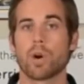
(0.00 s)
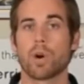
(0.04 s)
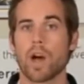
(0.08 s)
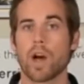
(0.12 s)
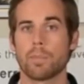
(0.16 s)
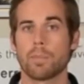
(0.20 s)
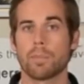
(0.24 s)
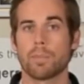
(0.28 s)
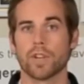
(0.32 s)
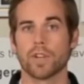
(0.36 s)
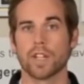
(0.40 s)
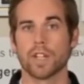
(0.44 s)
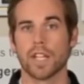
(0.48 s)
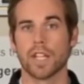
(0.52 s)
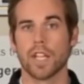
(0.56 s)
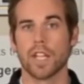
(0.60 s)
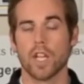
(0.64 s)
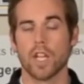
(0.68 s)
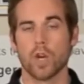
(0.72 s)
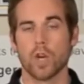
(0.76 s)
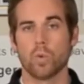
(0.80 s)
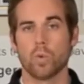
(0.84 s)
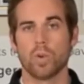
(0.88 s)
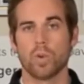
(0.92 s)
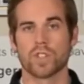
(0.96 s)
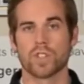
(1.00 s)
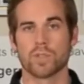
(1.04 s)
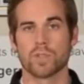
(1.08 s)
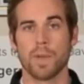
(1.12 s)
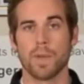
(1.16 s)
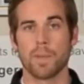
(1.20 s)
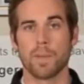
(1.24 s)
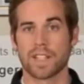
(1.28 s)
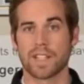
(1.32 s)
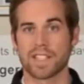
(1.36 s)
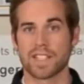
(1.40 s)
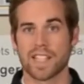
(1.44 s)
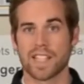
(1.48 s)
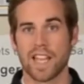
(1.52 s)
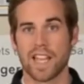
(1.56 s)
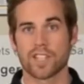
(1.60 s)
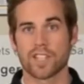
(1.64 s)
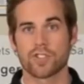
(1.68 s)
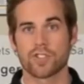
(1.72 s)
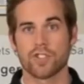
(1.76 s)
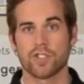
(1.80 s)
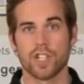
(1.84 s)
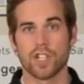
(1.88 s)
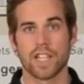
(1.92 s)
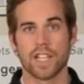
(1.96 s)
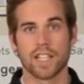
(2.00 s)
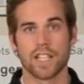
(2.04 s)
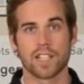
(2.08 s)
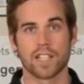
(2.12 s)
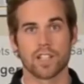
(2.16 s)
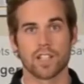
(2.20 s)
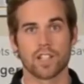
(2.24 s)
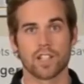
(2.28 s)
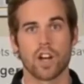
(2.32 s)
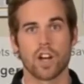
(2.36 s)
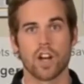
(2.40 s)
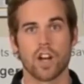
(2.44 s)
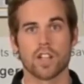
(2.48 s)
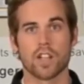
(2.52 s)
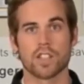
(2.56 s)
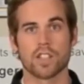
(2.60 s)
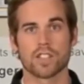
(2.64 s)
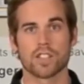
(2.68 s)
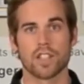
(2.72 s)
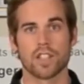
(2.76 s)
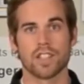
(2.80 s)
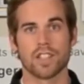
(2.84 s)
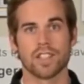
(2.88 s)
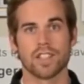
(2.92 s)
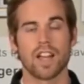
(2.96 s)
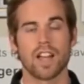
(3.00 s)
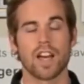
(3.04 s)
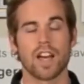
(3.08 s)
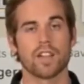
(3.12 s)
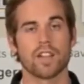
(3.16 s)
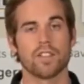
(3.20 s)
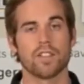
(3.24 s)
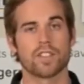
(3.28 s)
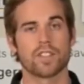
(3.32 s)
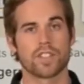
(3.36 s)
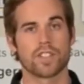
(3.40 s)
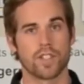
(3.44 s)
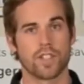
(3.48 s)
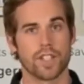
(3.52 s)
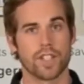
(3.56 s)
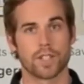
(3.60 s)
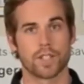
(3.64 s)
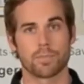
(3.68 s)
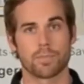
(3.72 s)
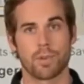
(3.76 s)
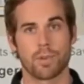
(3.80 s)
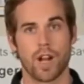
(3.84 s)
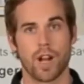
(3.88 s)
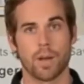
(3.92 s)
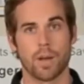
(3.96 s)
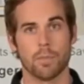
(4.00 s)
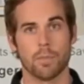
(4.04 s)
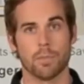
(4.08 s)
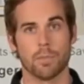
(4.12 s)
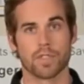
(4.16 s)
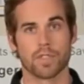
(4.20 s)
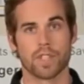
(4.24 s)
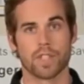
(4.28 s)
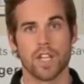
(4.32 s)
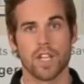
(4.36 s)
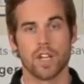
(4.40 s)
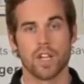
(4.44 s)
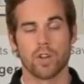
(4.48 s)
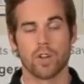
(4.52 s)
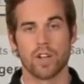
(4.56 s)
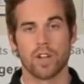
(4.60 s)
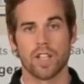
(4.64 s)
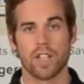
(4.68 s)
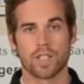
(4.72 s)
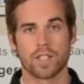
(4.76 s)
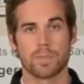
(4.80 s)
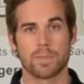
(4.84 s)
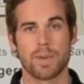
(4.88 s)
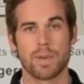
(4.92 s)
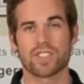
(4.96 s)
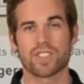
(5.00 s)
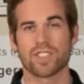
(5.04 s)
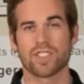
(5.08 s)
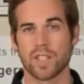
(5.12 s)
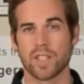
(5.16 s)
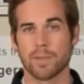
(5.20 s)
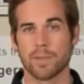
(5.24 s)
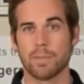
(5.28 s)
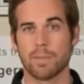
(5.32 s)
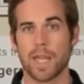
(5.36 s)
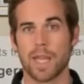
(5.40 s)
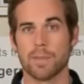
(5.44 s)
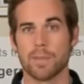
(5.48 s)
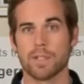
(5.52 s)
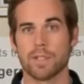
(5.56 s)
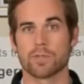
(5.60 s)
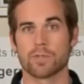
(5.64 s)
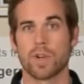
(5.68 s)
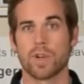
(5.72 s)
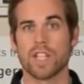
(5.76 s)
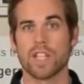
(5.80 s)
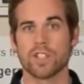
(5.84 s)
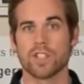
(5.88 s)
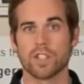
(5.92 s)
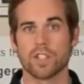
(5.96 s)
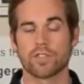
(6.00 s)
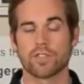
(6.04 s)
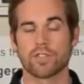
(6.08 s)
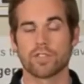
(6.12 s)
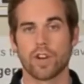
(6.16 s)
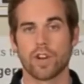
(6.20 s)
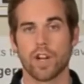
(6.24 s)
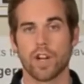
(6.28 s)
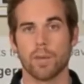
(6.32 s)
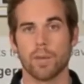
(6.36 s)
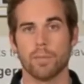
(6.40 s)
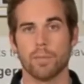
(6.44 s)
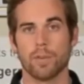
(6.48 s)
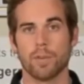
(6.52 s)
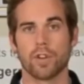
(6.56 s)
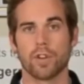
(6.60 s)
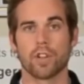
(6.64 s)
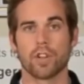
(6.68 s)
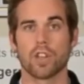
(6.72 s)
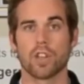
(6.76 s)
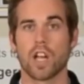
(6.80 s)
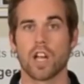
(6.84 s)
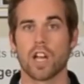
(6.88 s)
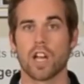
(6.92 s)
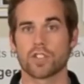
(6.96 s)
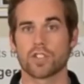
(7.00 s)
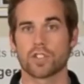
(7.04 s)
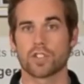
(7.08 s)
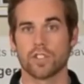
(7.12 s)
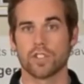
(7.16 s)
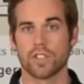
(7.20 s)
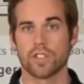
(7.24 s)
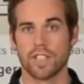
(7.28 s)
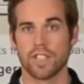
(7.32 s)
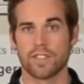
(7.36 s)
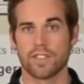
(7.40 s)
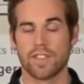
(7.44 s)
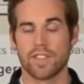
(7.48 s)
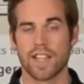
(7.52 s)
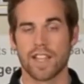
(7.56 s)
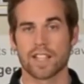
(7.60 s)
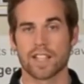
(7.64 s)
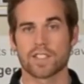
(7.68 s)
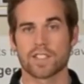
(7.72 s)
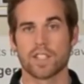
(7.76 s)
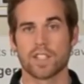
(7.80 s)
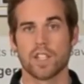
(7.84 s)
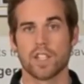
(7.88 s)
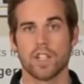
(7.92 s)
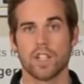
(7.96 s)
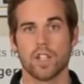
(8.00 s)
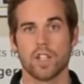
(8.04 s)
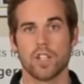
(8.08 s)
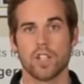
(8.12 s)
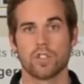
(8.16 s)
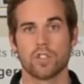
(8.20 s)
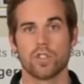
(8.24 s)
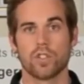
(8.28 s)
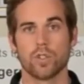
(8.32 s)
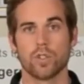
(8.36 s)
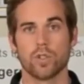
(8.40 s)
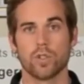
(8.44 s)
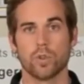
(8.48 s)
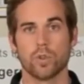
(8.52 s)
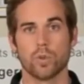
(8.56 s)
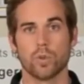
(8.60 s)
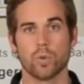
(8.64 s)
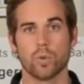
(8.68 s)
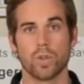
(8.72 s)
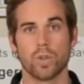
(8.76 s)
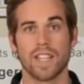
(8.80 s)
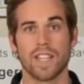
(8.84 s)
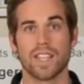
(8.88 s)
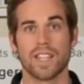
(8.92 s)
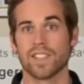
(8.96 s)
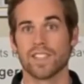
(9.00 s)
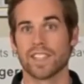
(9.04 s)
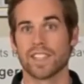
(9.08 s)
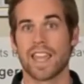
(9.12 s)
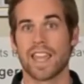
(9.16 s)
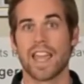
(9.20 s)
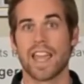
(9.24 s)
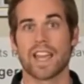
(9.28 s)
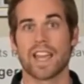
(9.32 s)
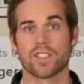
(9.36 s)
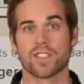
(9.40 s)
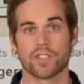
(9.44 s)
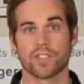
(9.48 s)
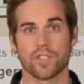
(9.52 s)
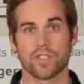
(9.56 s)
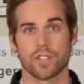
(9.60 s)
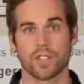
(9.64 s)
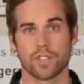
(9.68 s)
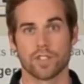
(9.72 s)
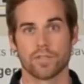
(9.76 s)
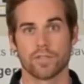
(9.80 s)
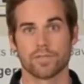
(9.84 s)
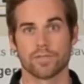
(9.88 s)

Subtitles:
property which mimics estrogen and can cause a lot of serious problems, especially in babies, ranging from neurological defects to even cancer.